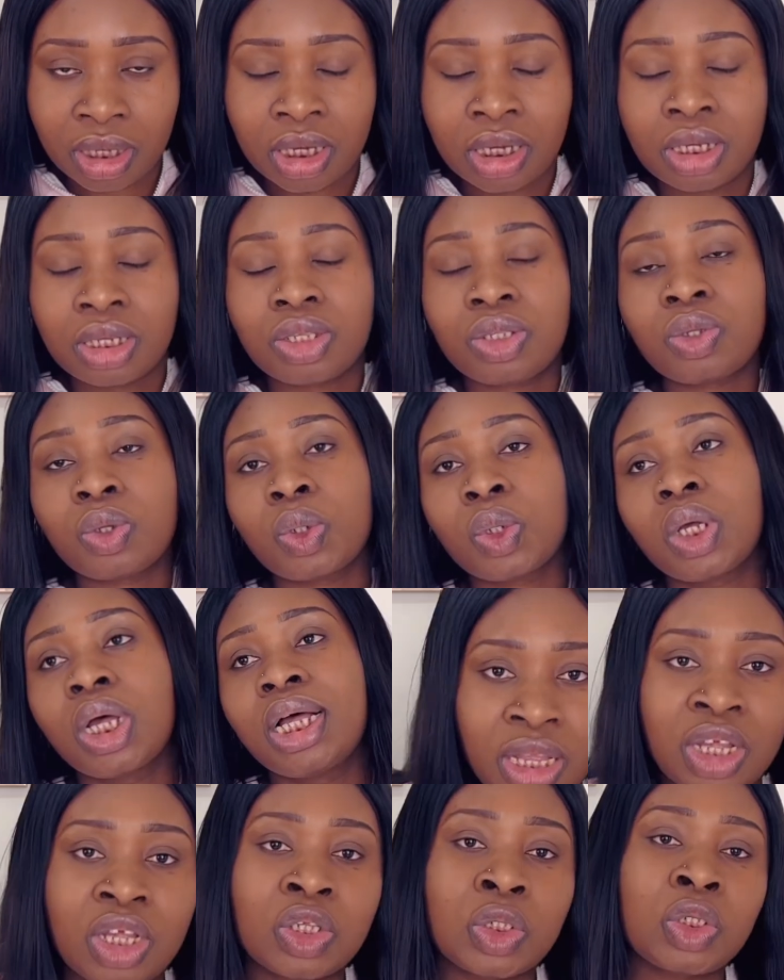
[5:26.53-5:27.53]
So
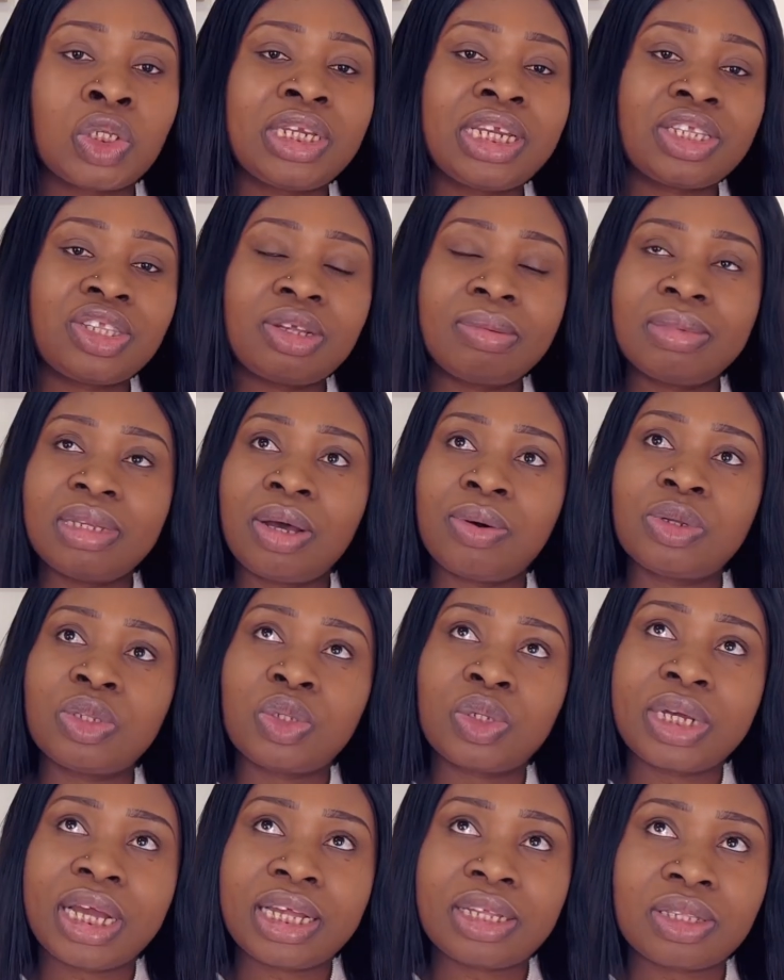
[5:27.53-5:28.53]
there's something I want
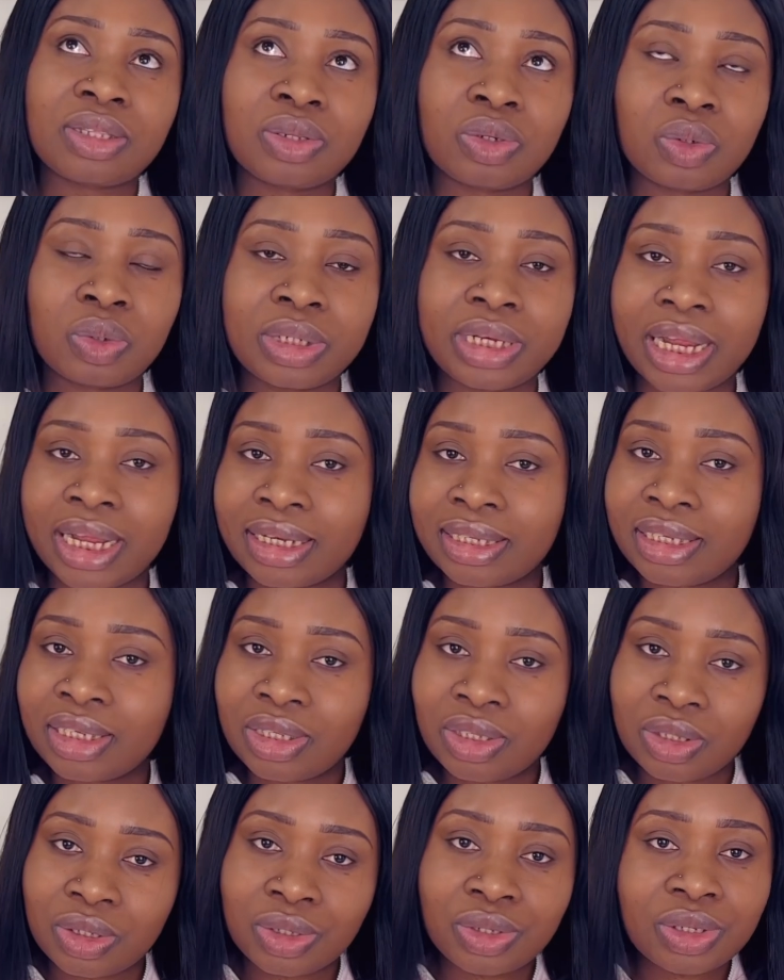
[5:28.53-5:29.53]
you guys to know, that
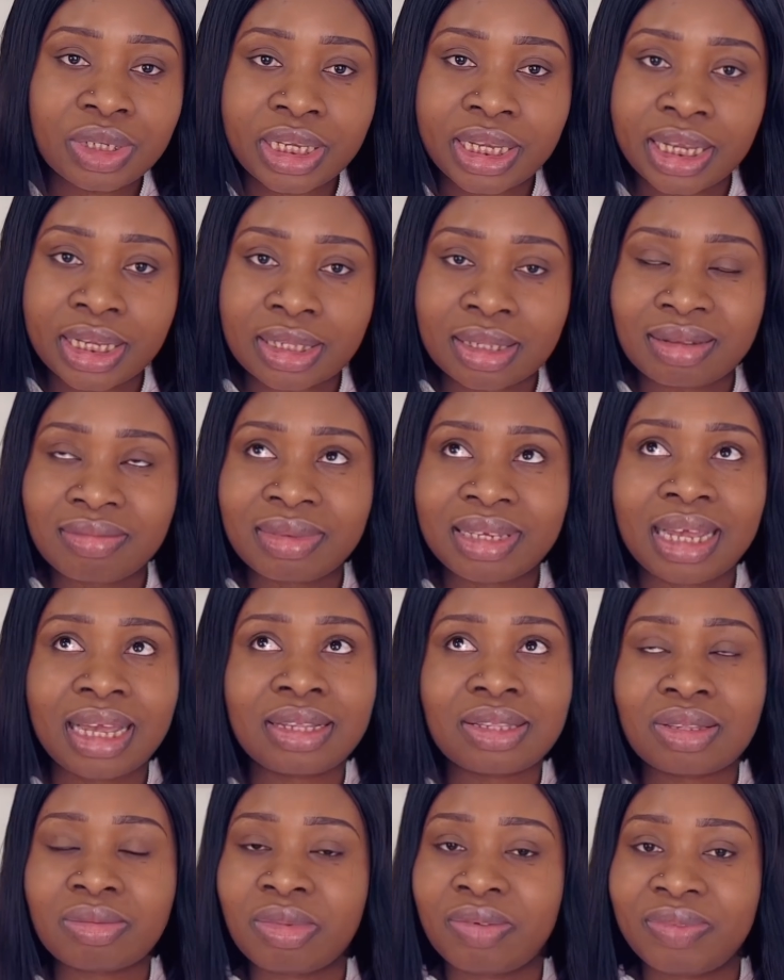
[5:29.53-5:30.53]
this UK,
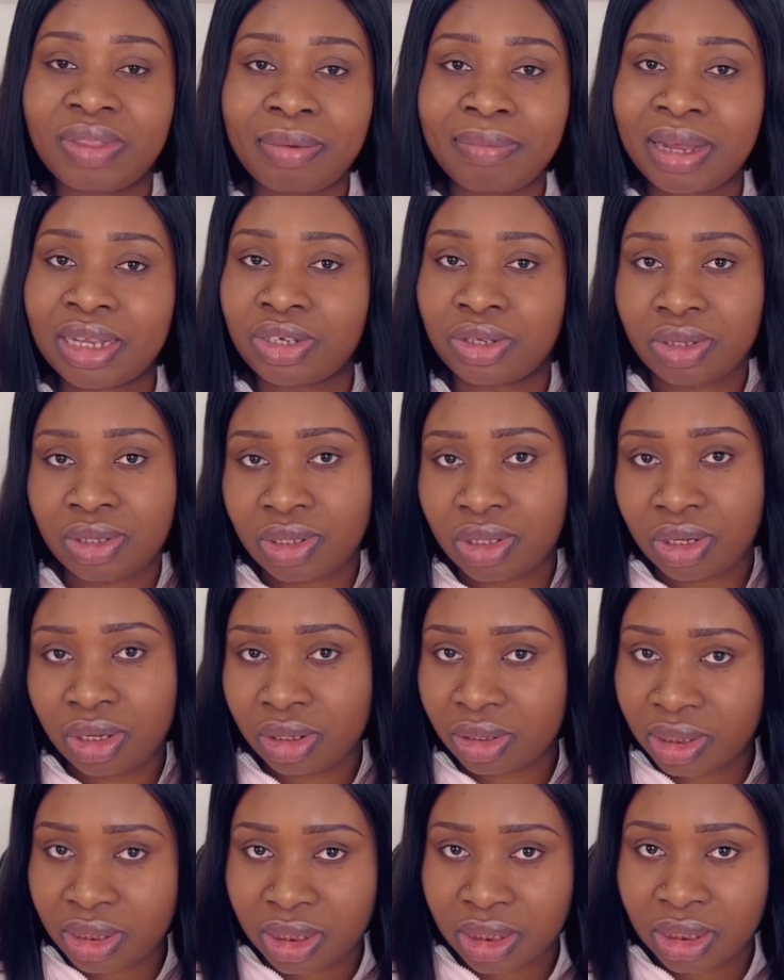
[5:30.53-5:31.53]
sometimes some of them are just
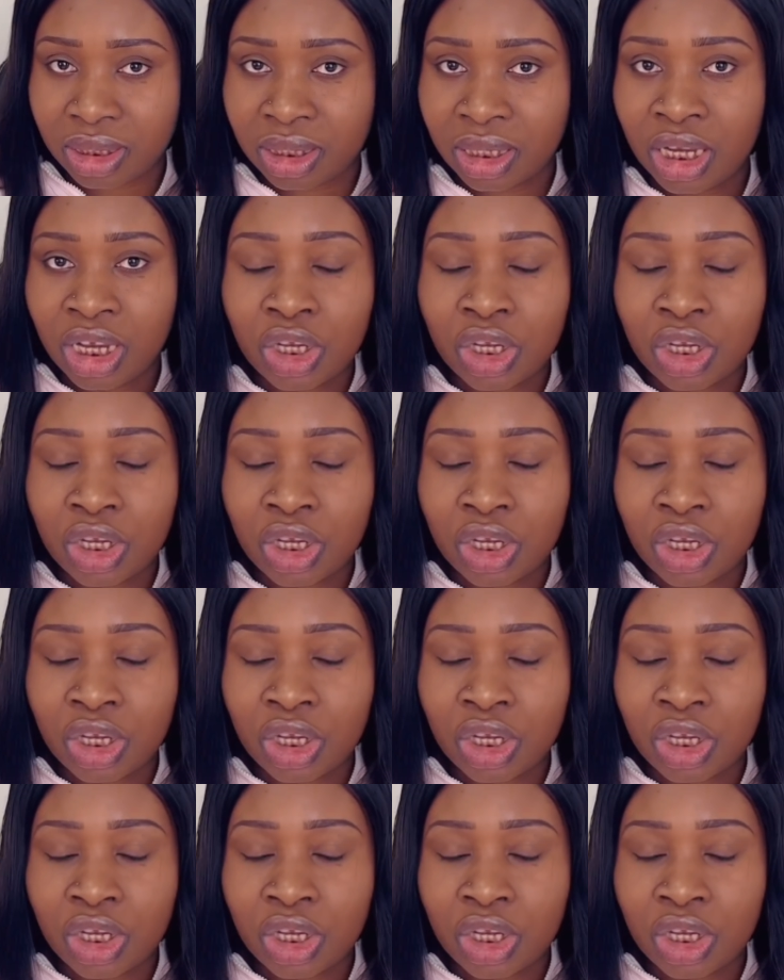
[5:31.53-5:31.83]
naughty.